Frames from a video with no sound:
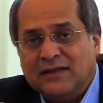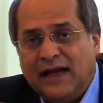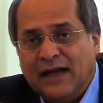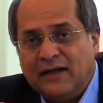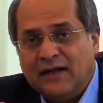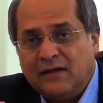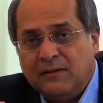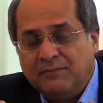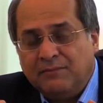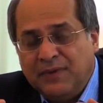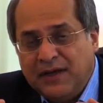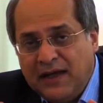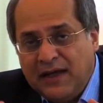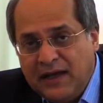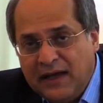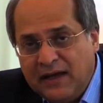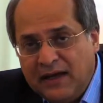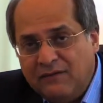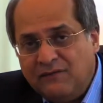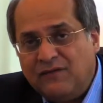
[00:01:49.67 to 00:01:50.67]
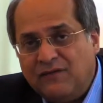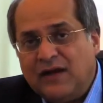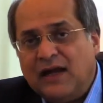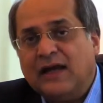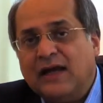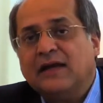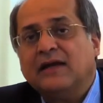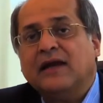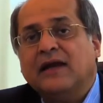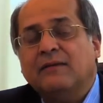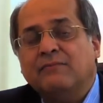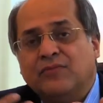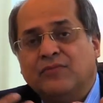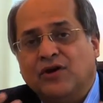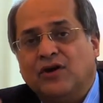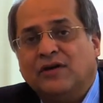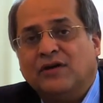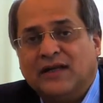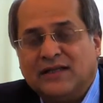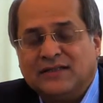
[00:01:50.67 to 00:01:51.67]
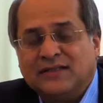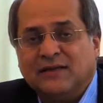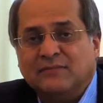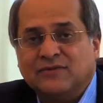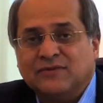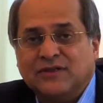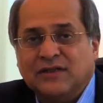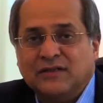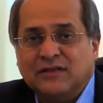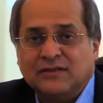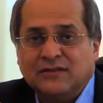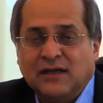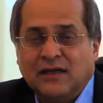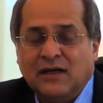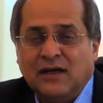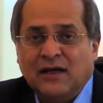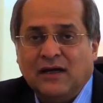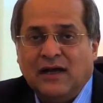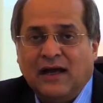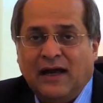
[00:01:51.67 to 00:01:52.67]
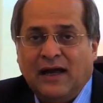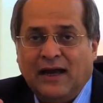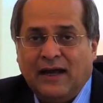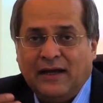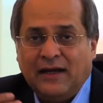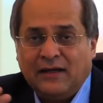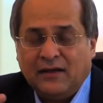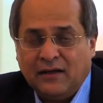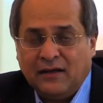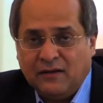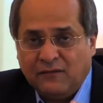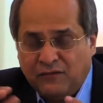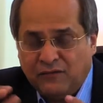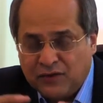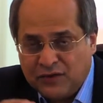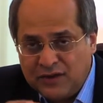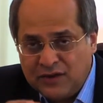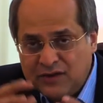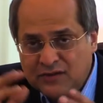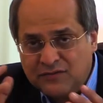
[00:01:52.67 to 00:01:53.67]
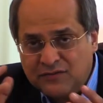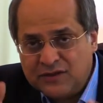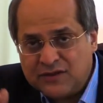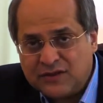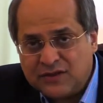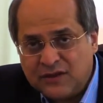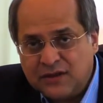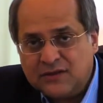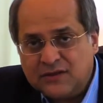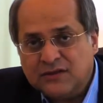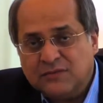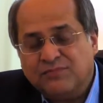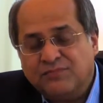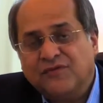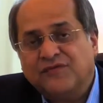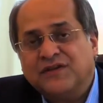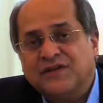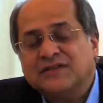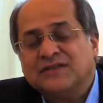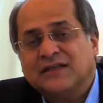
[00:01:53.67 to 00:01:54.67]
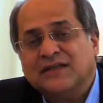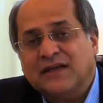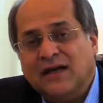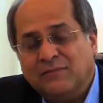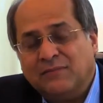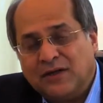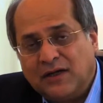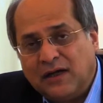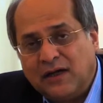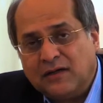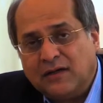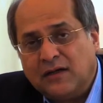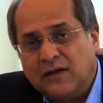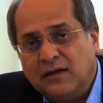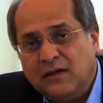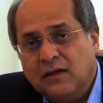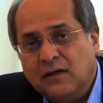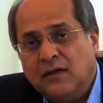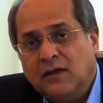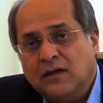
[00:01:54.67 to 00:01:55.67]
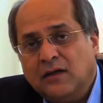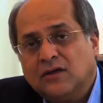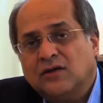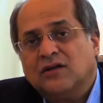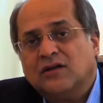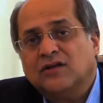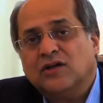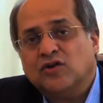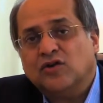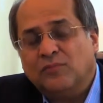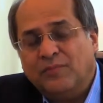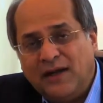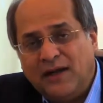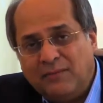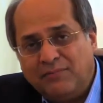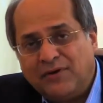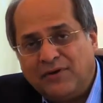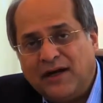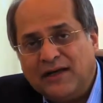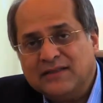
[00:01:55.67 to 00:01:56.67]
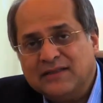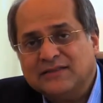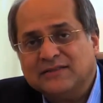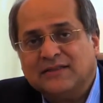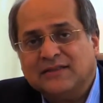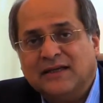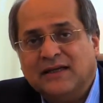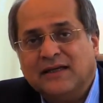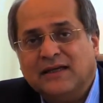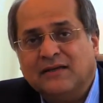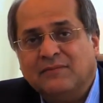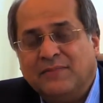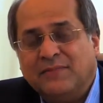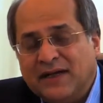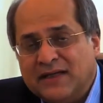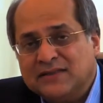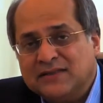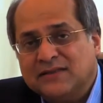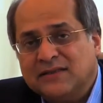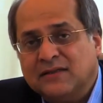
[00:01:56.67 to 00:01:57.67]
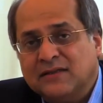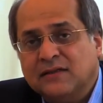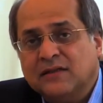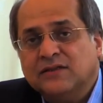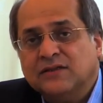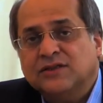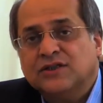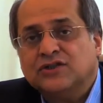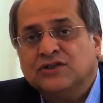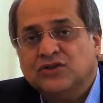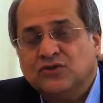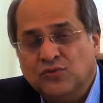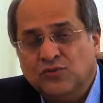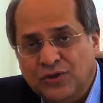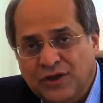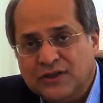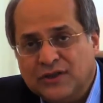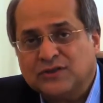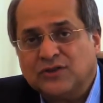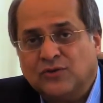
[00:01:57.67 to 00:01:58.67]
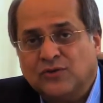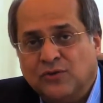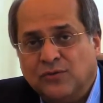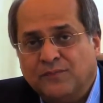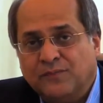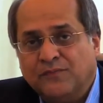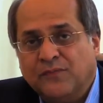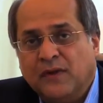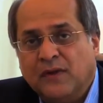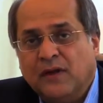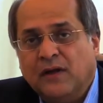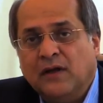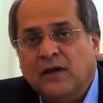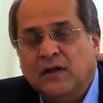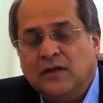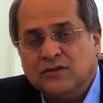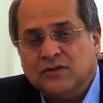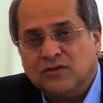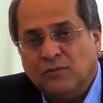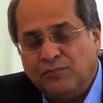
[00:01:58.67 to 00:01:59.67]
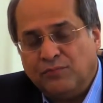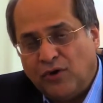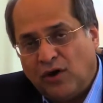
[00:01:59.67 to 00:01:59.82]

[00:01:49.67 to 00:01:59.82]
that behave like embryonic stem cells. And for this research, Professor Yamanaka got the Nobel Prize in Medicine just 2 years ago. So